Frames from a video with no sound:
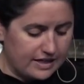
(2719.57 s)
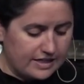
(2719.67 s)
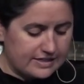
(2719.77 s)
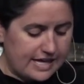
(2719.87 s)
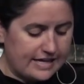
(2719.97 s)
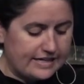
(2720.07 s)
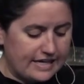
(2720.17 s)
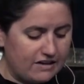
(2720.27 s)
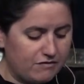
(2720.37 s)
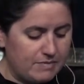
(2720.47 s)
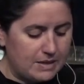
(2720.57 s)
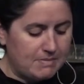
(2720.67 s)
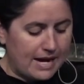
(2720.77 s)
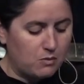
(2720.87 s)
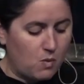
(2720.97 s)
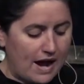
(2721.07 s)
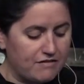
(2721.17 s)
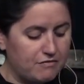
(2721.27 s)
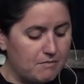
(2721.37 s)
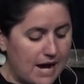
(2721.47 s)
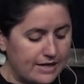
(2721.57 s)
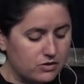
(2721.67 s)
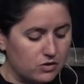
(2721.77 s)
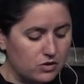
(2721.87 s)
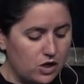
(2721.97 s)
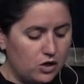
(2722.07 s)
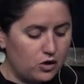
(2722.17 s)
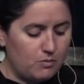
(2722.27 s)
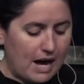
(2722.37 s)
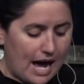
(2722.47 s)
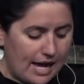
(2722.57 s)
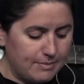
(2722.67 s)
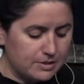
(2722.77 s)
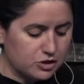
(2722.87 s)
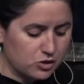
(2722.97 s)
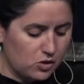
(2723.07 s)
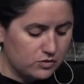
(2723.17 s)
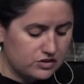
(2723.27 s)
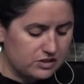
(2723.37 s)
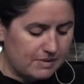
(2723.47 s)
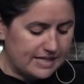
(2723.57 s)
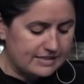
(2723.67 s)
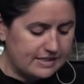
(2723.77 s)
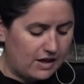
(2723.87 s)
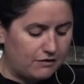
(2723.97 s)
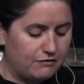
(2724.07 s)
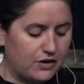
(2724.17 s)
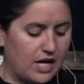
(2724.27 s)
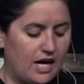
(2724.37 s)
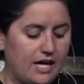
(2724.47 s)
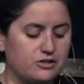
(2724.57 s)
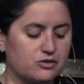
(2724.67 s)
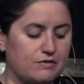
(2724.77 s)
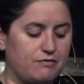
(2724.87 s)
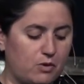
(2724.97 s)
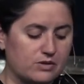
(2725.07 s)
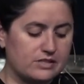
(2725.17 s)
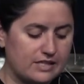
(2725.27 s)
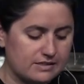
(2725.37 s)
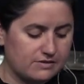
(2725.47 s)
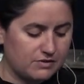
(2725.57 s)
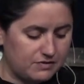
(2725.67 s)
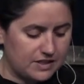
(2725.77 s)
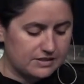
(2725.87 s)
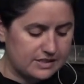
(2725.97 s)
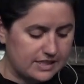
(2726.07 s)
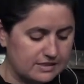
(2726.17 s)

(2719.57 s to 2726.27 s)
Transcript: saying, Give me my wife Michal, whom I betrothed to myself for a hundred foreskins of the Philistines.